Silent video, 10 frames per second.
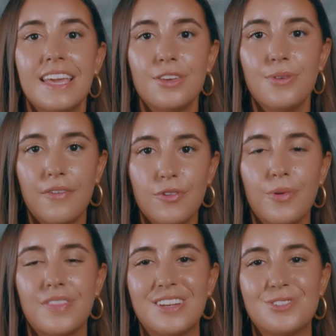Thank you
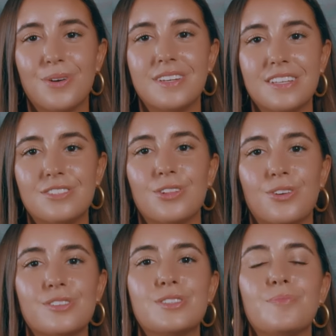everyone that joined in to
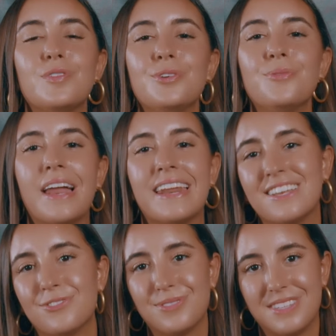learn some new and
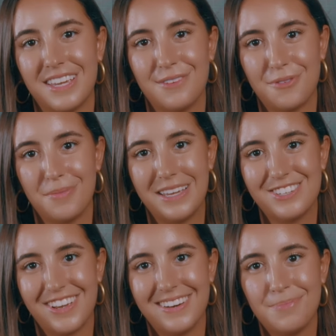interesting
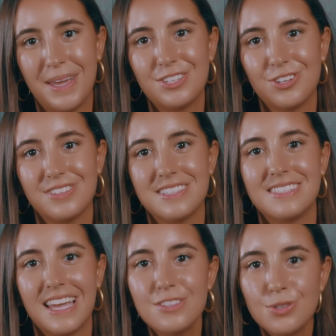information. Make sure to
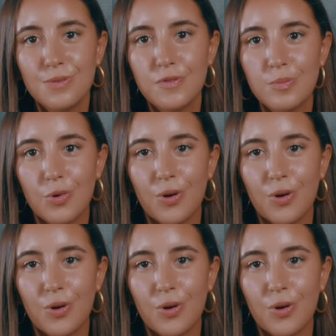stay tuned for